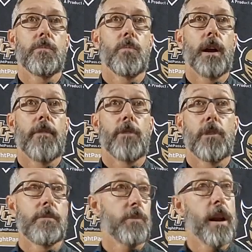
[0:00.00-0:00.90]

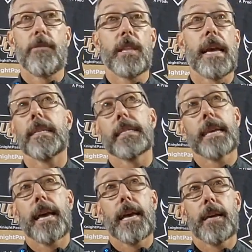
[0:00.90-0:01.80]
whatever the
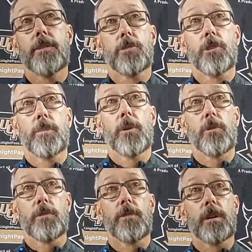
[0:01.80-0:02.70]
NCAA tournament
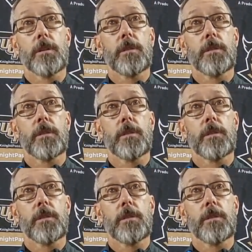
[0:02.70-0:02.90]
holds for us.